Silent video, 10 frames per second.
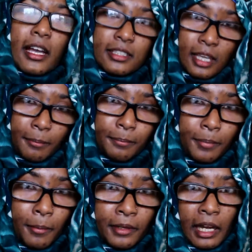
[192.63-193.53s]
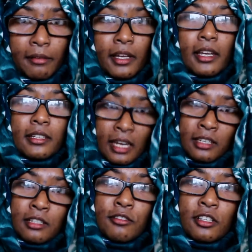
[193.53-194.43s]
except popping up
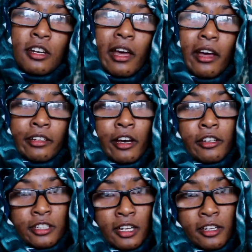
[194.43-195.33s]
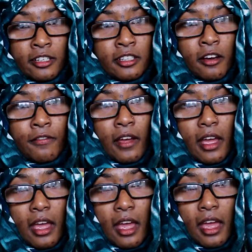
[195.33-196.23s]
10 children and are jealous of
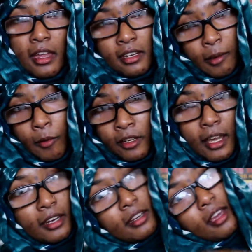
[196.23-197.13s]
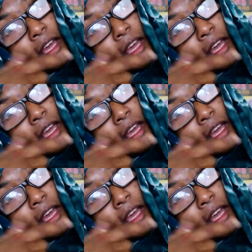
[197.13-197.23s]
anyone and